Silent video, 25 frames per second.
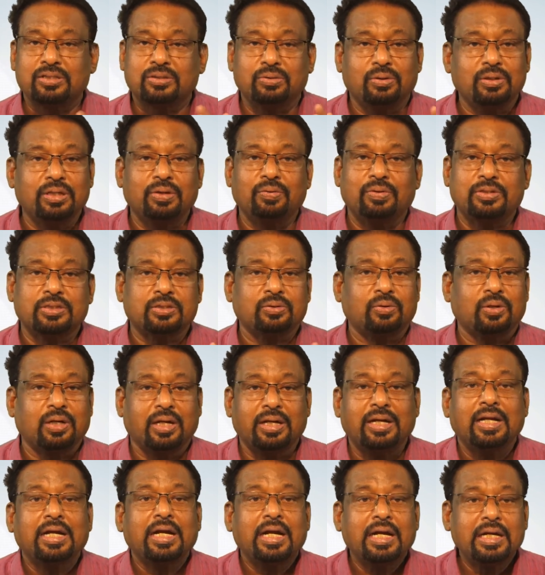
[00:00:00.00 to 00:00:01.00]
So he was
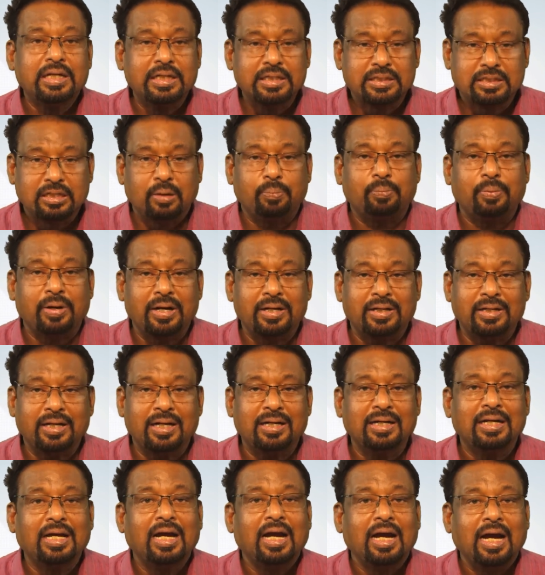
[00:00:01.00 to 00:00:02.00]
totally
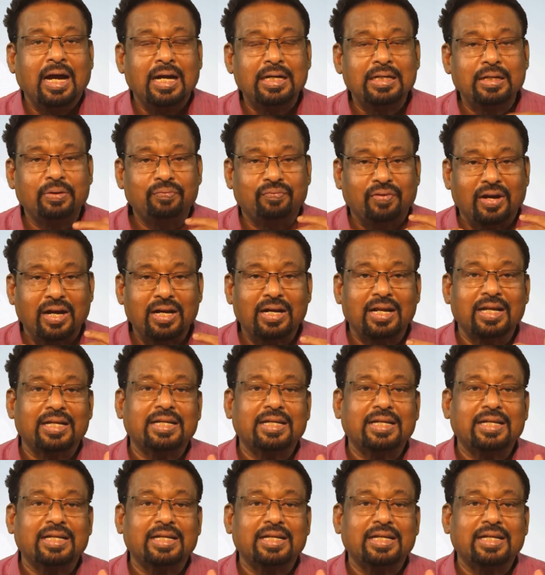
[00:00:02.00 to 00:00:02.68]
disappointed and he filed a